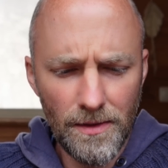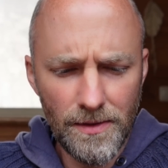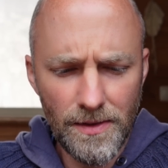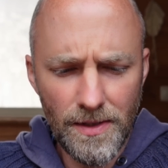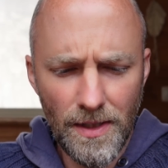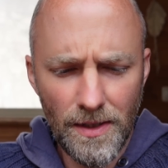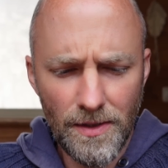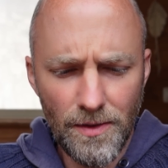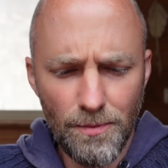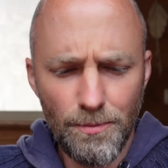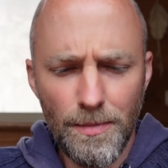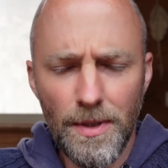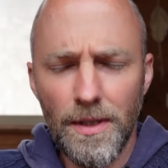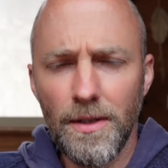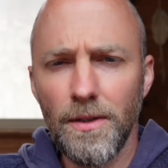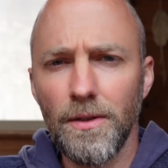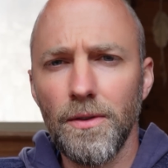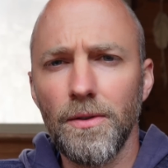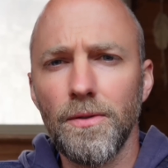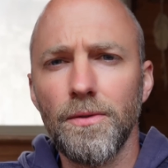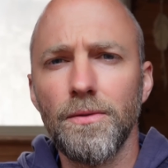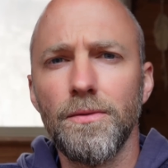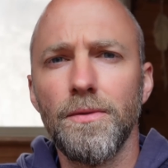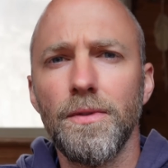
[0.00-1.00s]

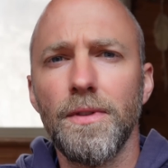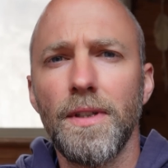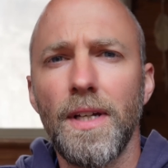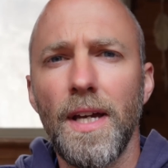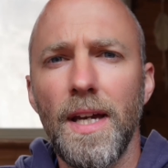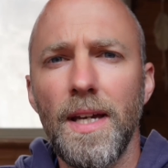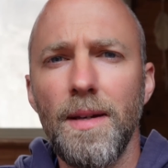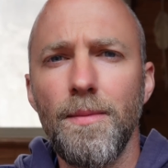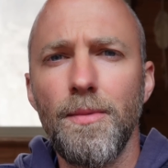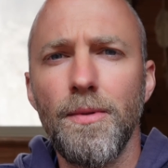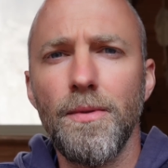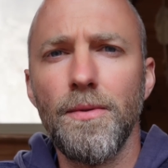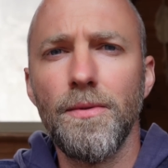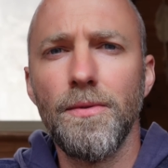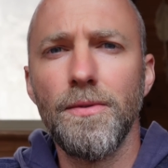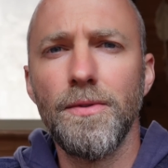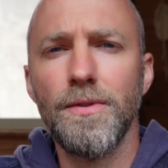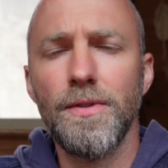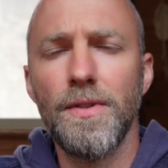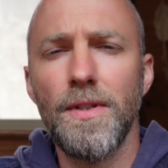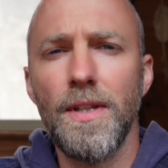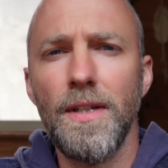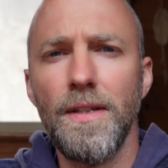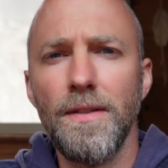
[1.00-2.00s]
6mm
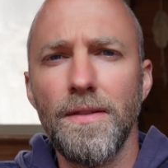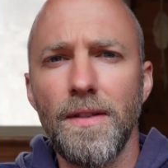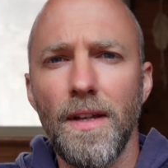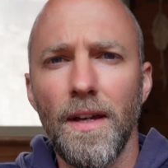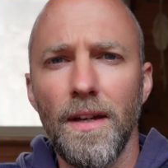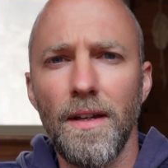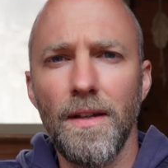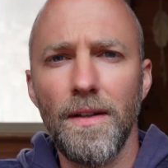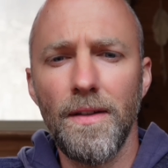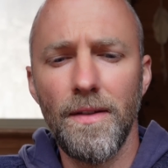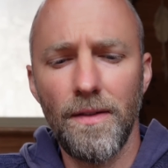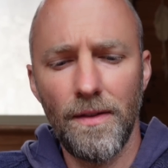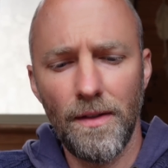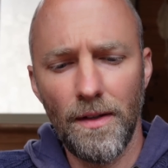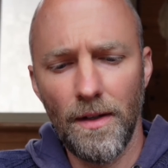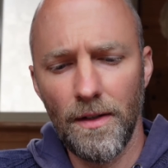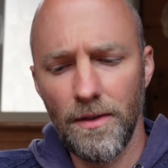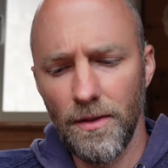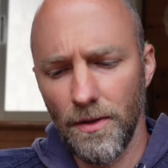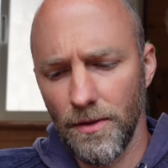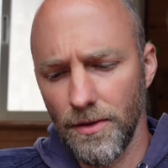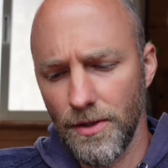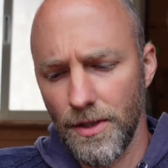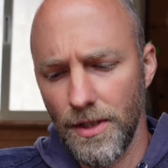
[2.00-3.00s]
cables these days are
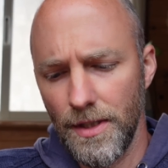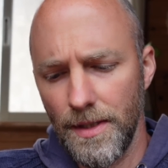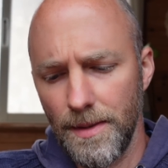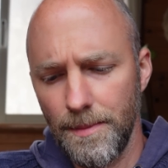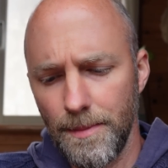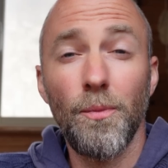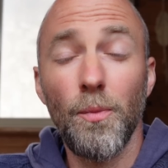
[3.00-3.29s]
not cheap.